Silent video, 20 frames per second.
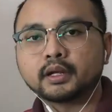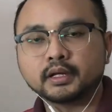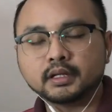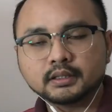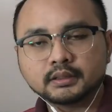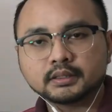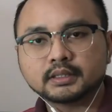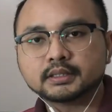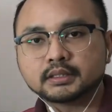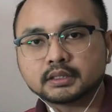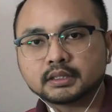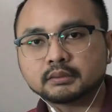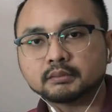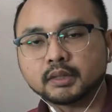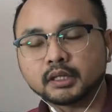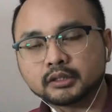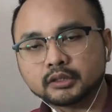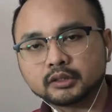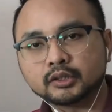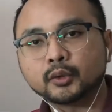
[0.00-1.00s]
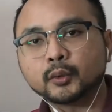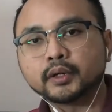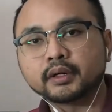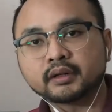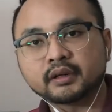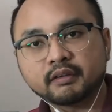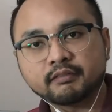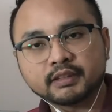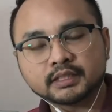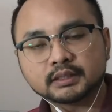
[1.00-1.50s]
When a system
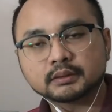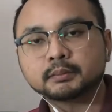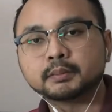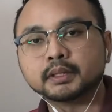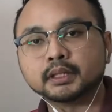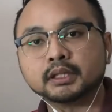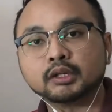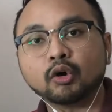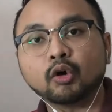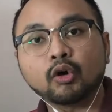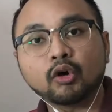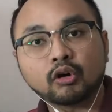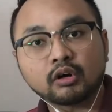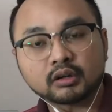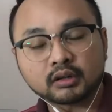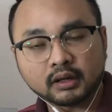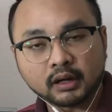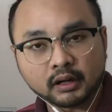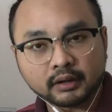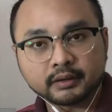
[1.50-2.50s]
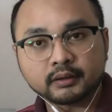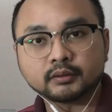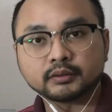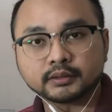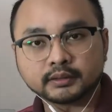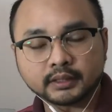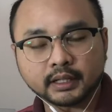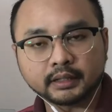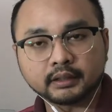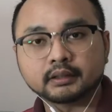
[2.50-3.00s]
undergoing reversible or
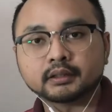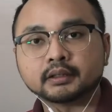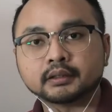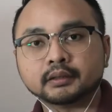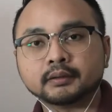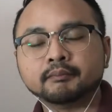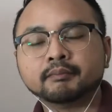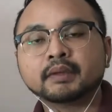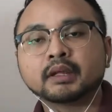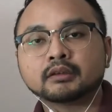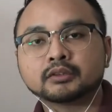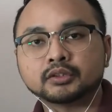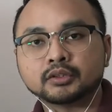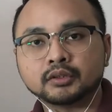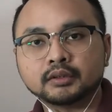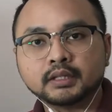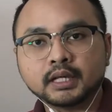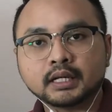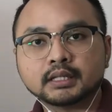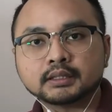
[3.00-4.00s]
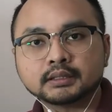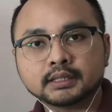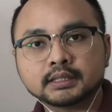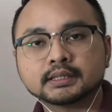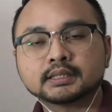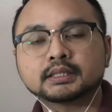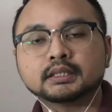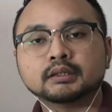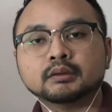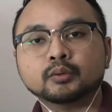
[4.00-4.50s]
Carnot cycle, so
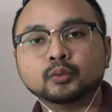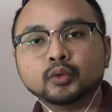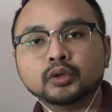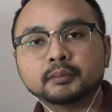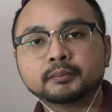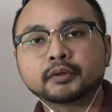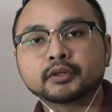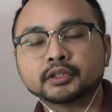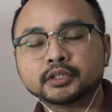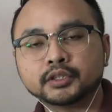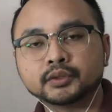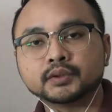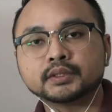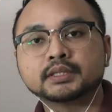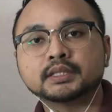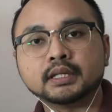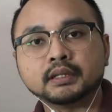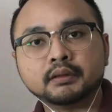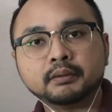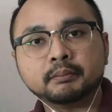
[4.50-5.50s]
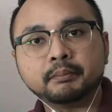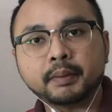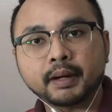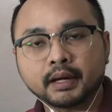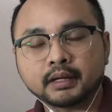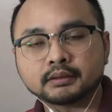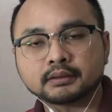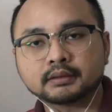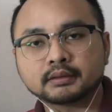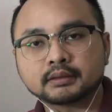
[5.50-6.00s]
that system will produce the
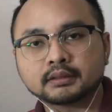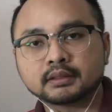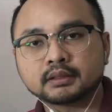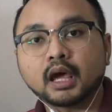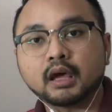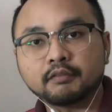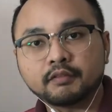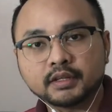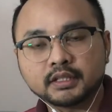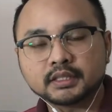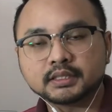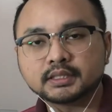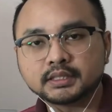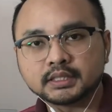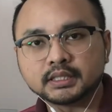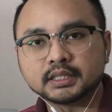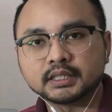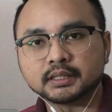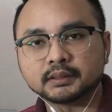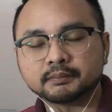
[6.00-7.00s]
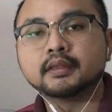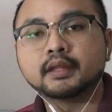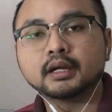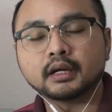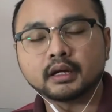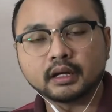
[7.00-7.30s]
best efficiency.